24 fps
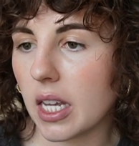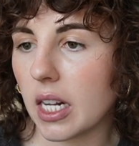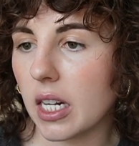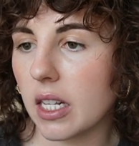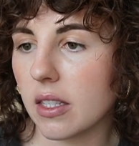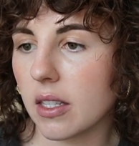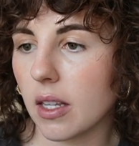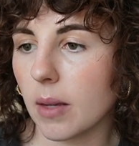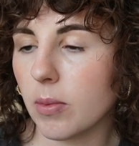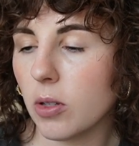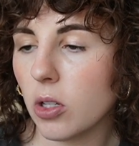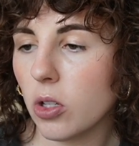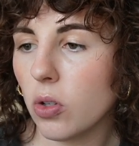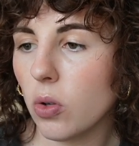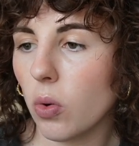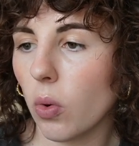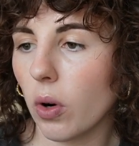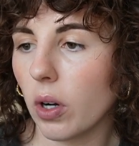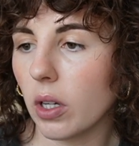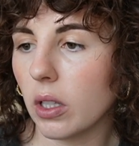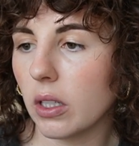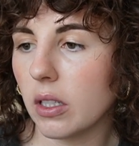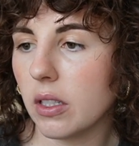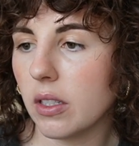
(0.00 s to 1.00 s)
and it's up to New
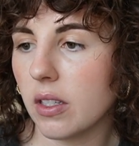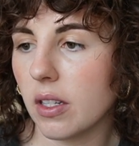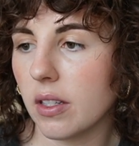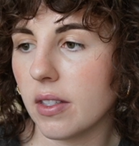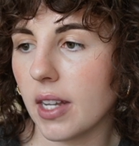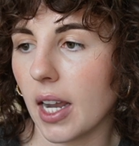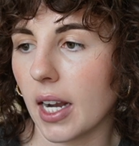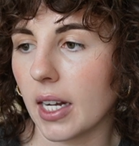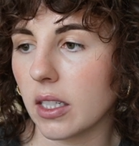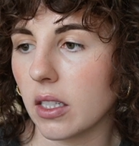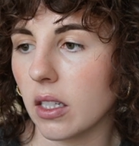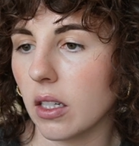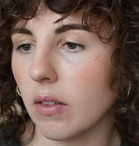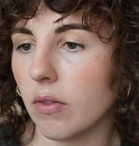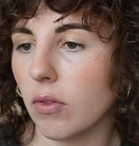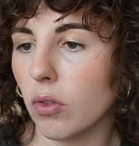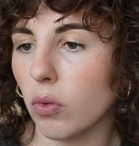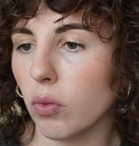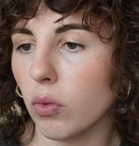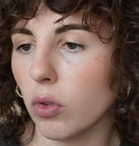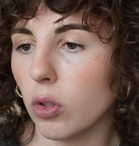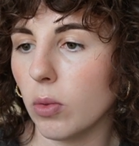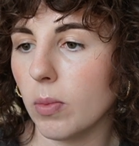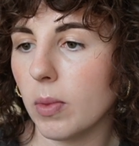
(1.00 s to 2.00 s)
Orleans detective
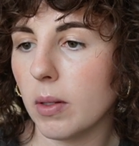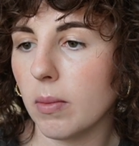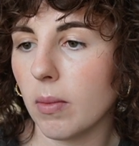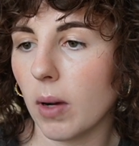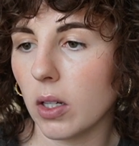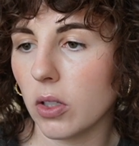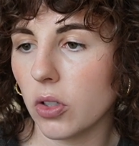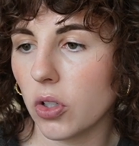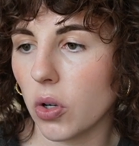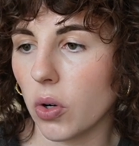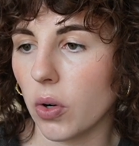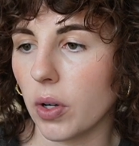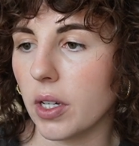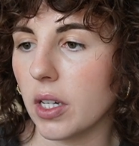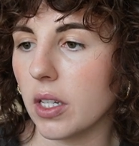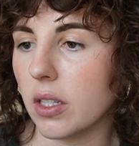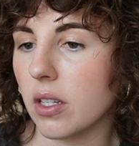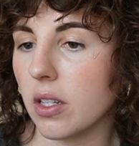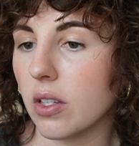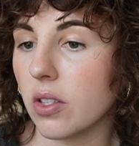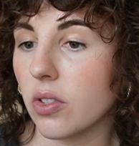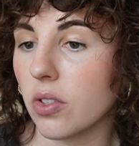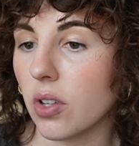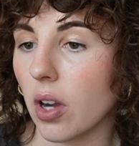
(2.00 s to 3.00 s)
Ruben Montoya
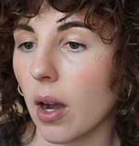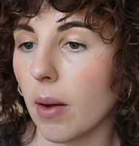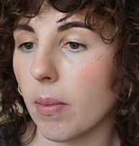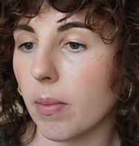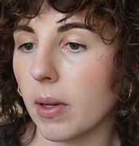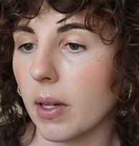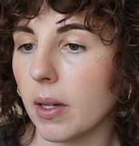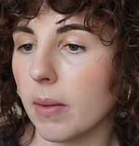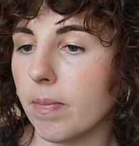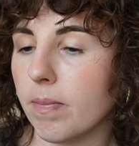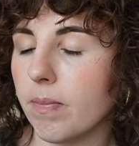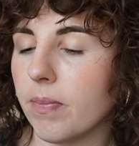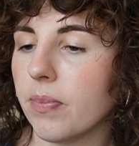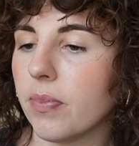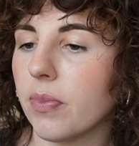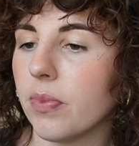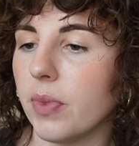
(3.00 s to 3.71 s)
to stop him.